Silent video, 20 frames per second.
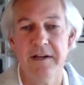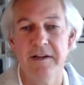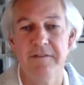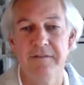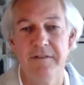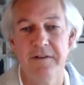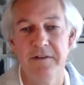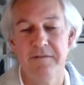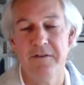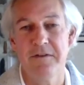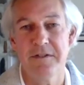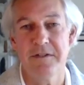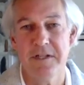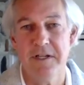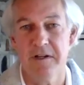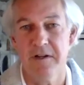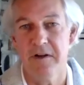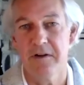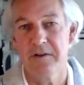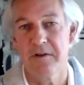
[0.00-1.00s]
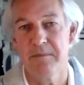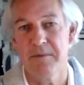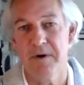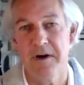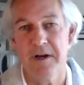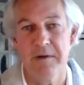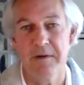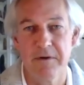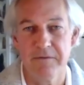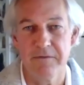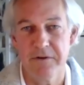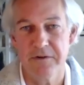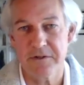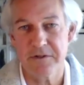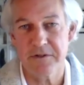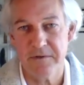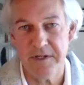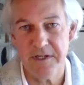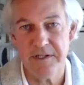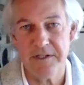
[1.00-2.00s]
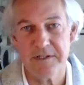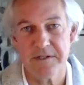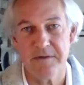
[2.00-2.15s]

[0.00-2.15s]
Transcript: If you see along the bottom of your screens,